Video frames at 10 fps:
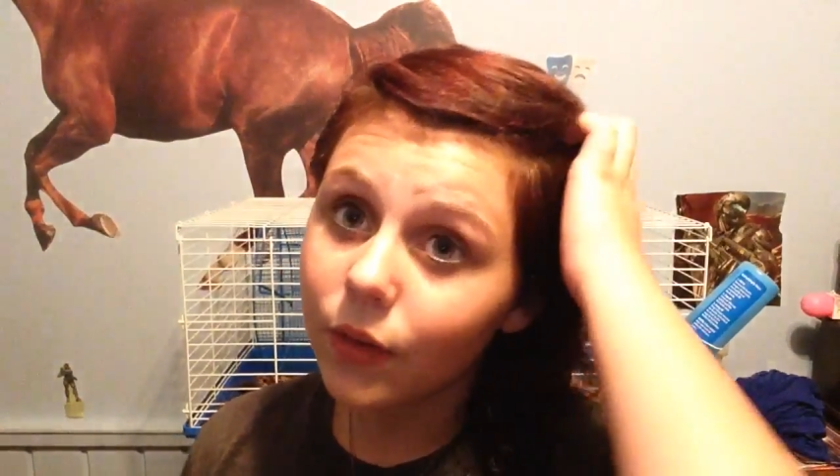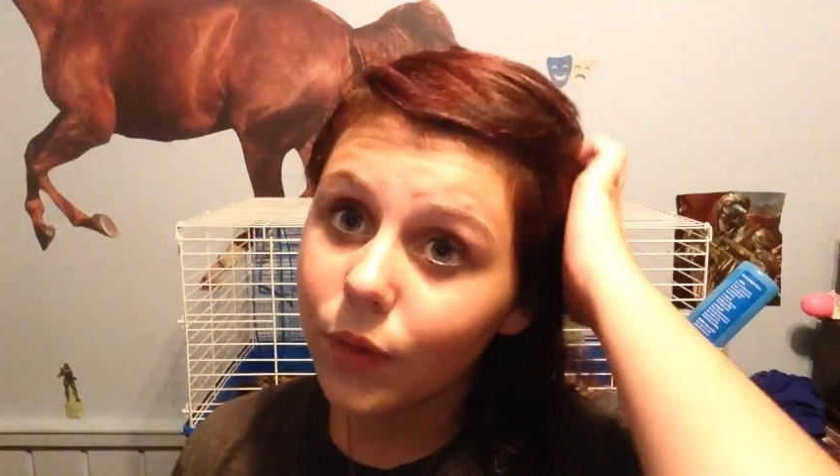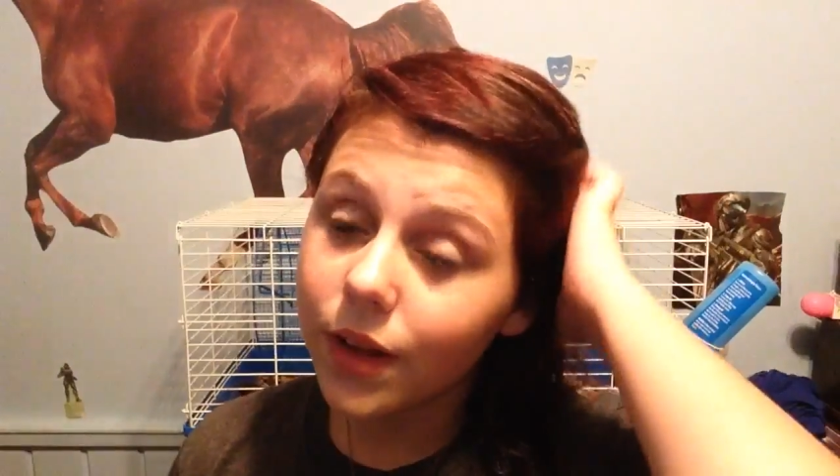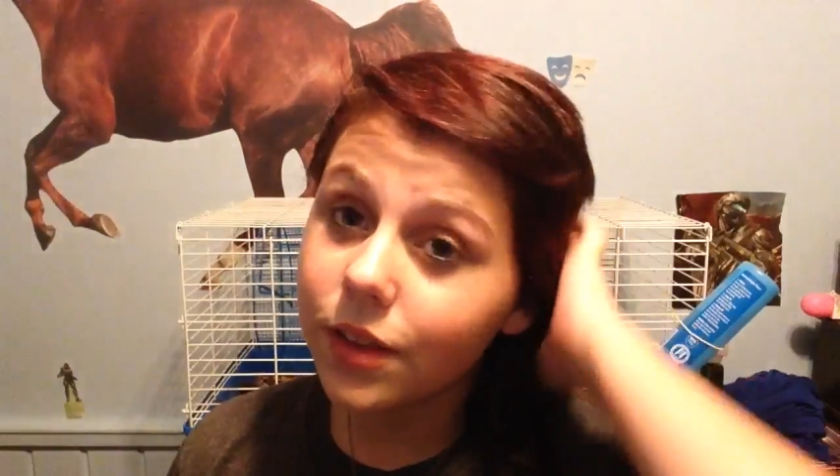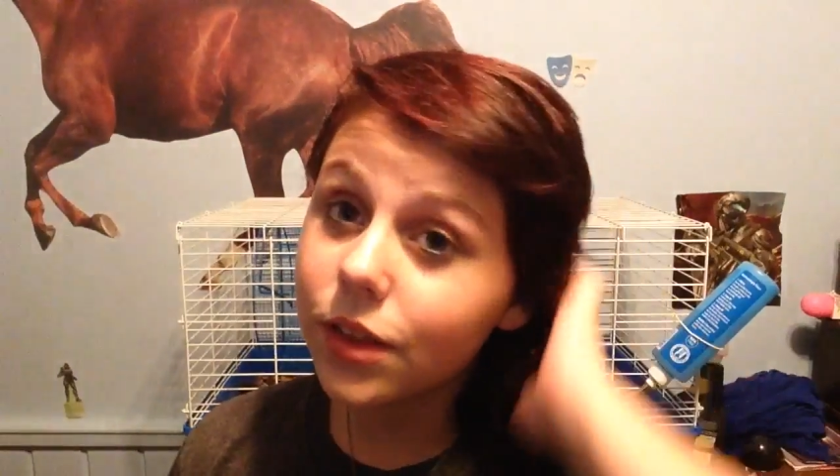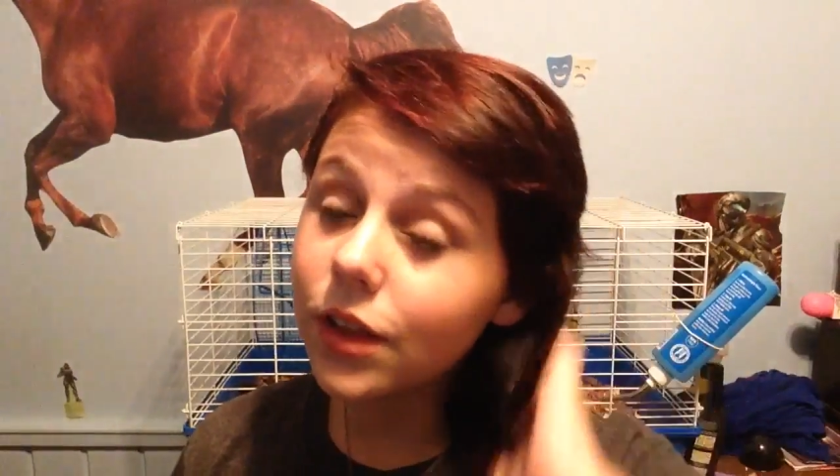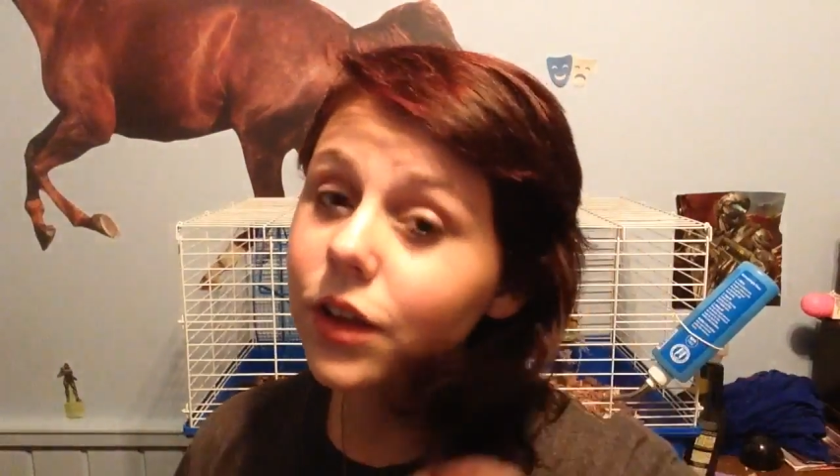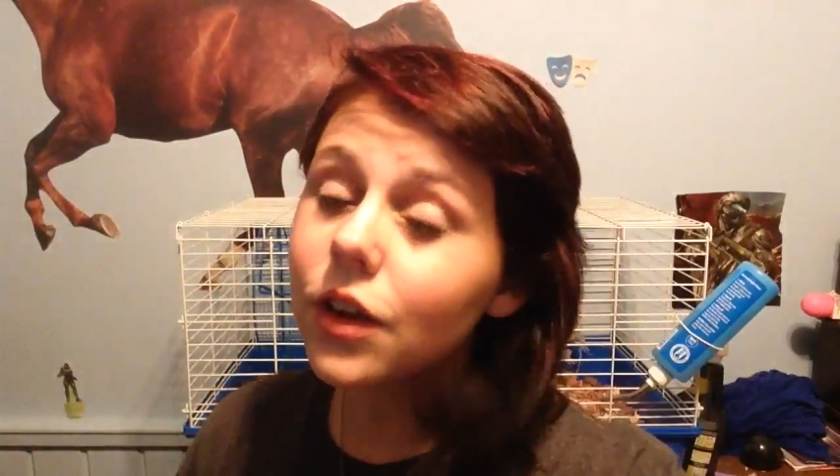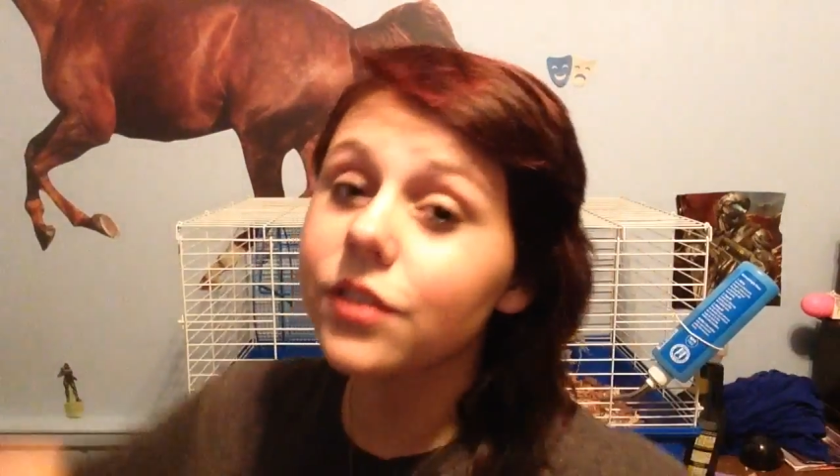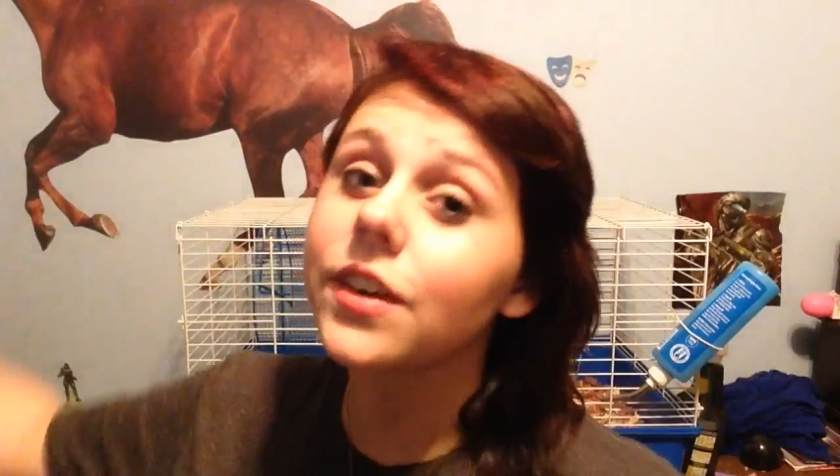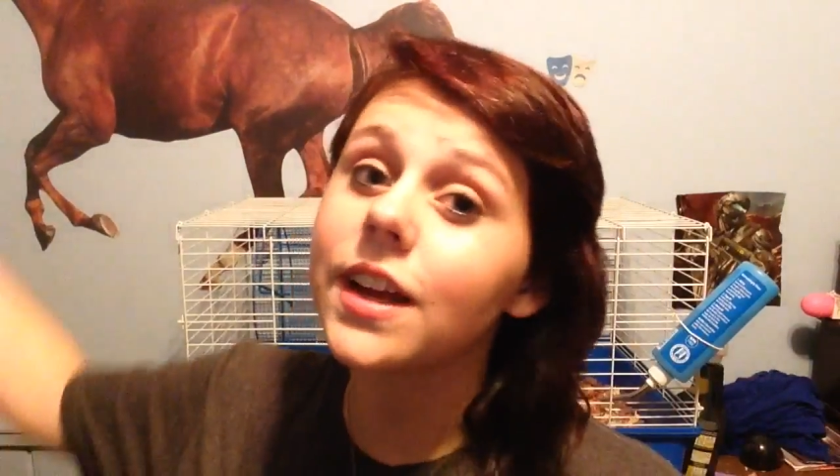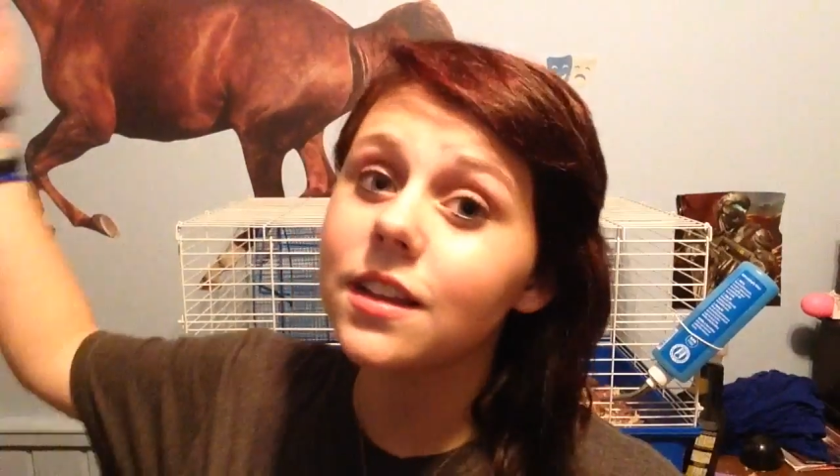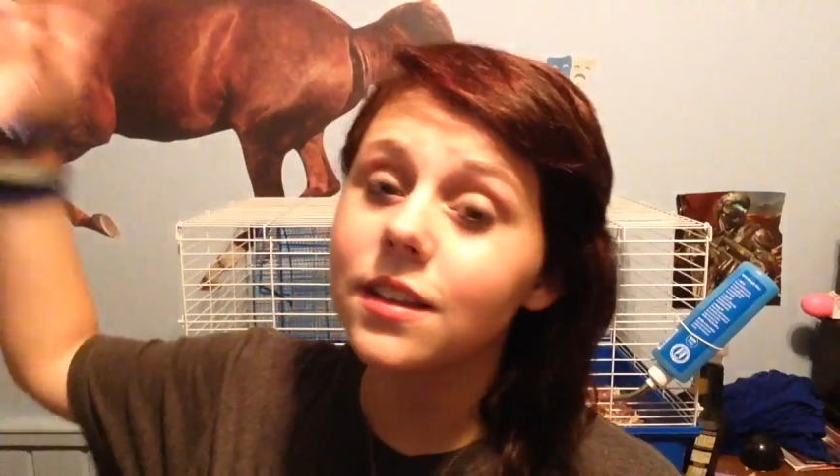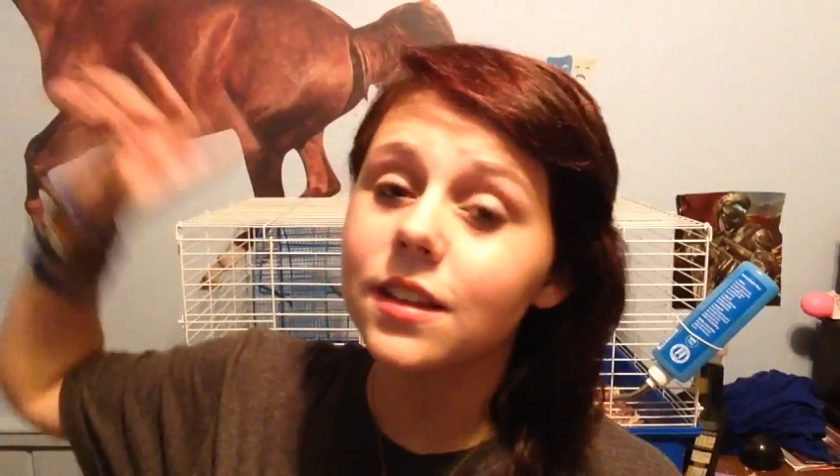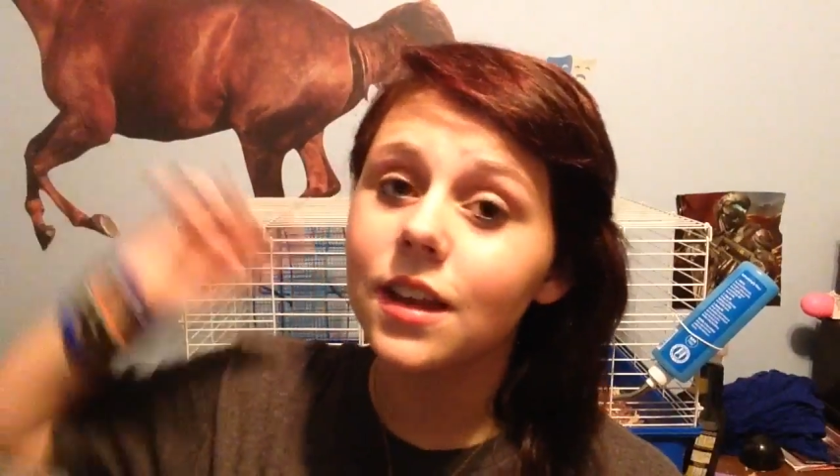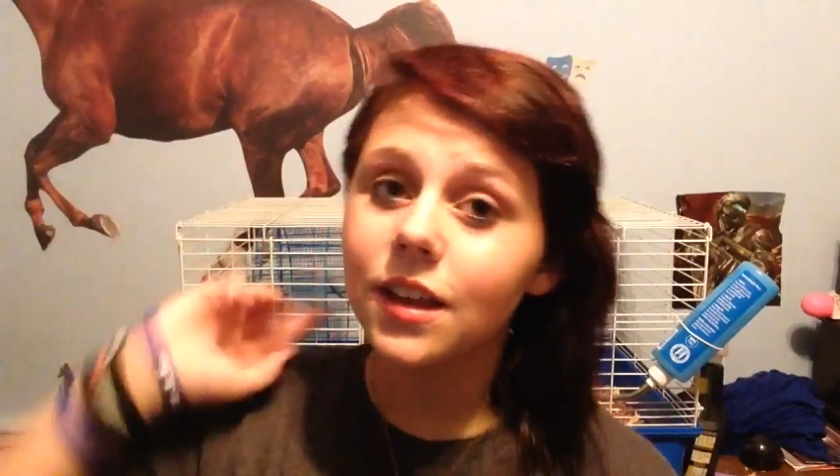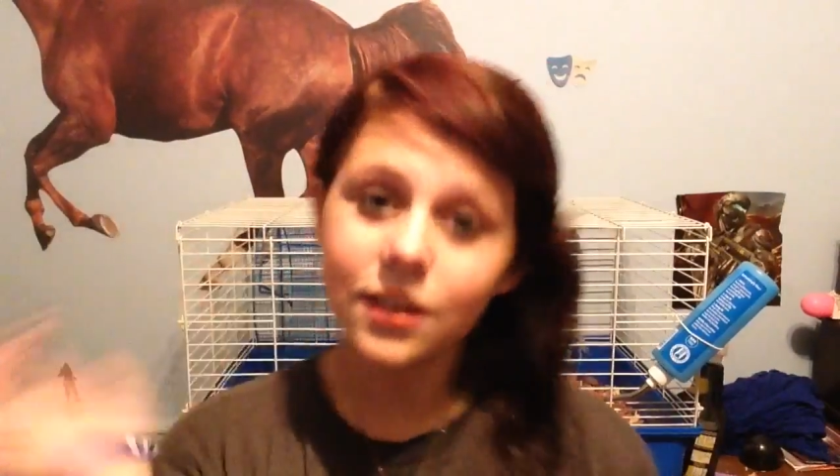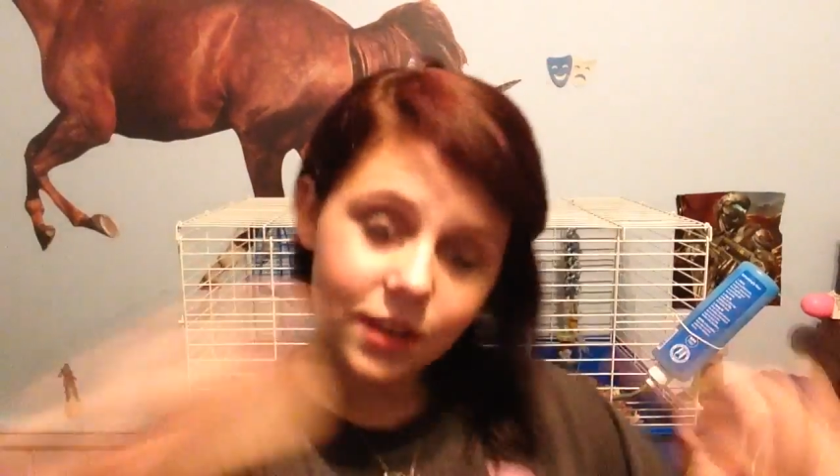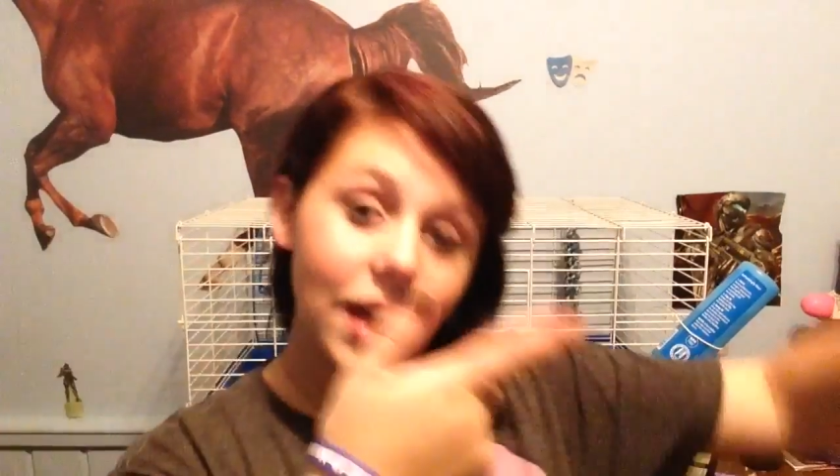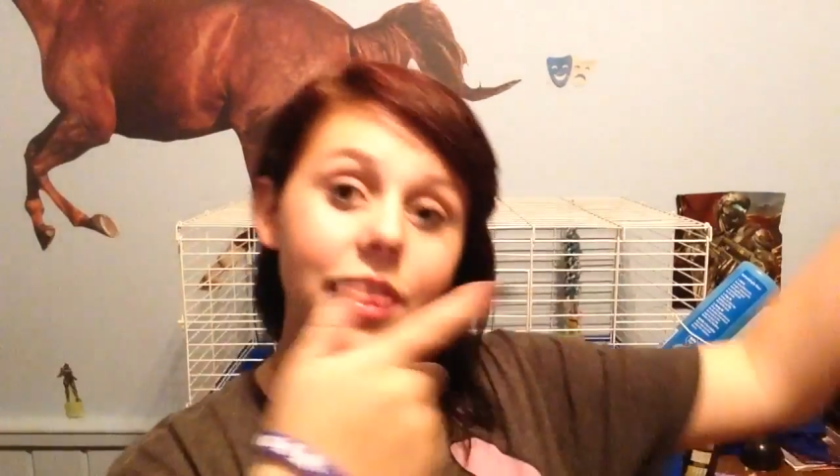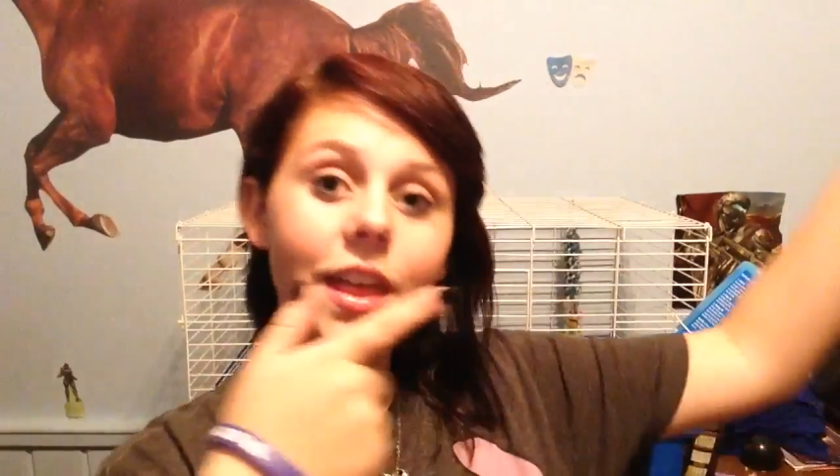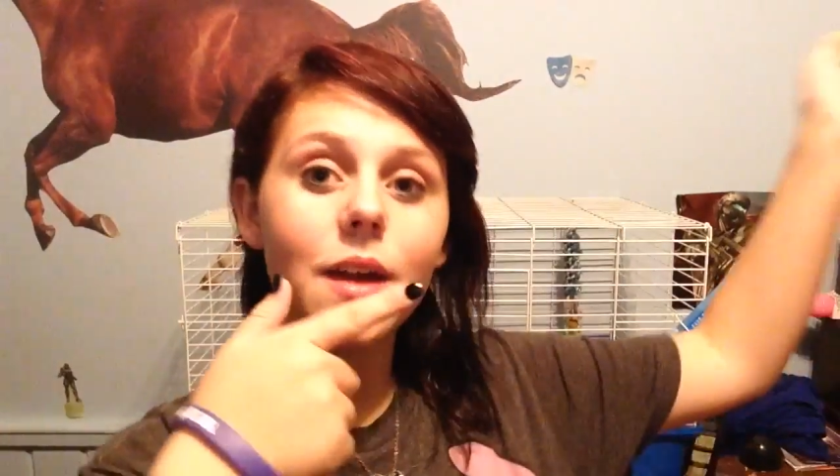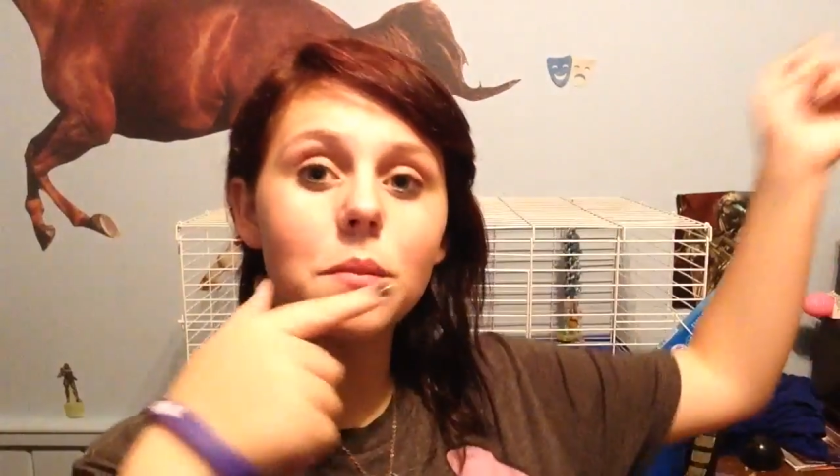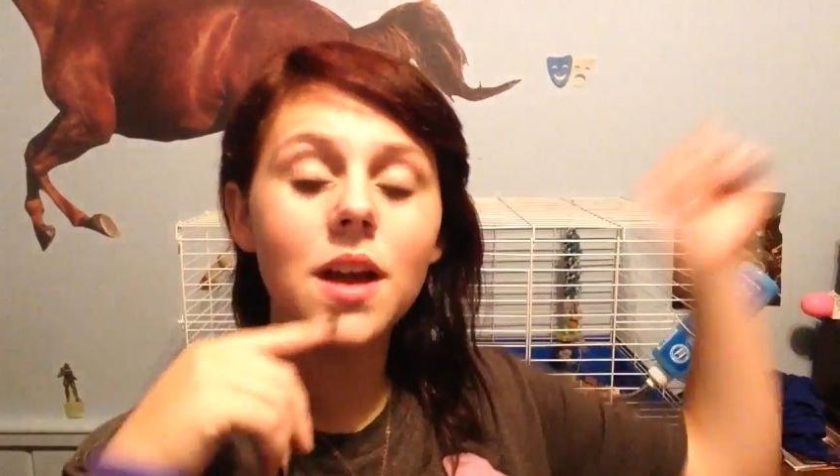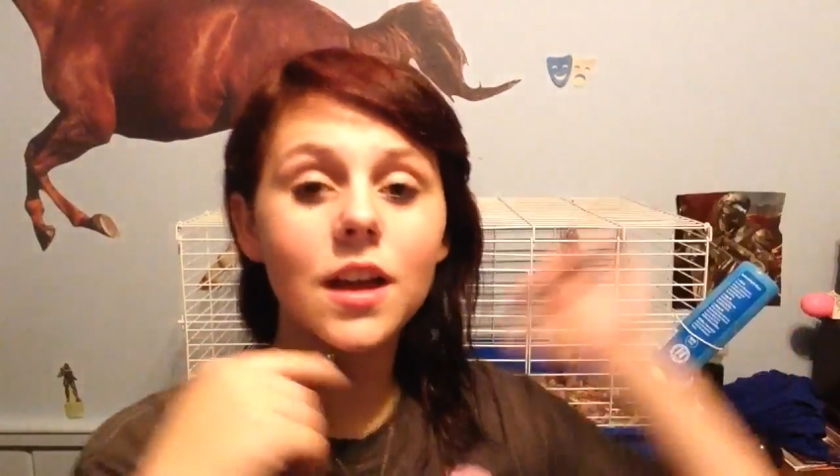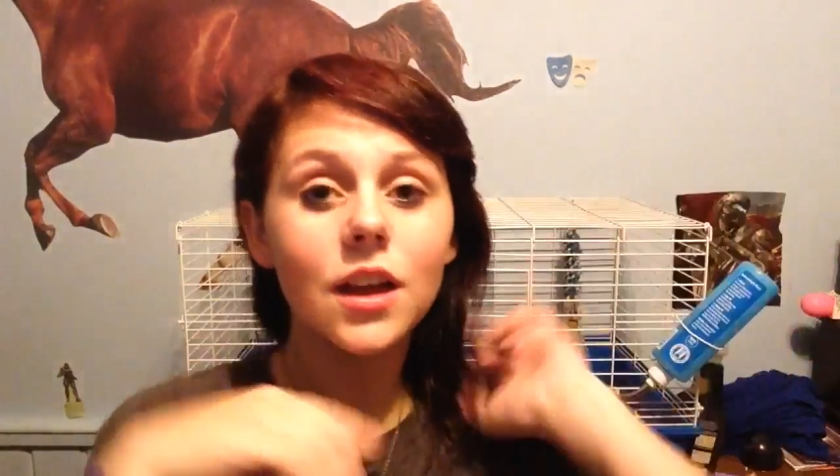with your friends, not them.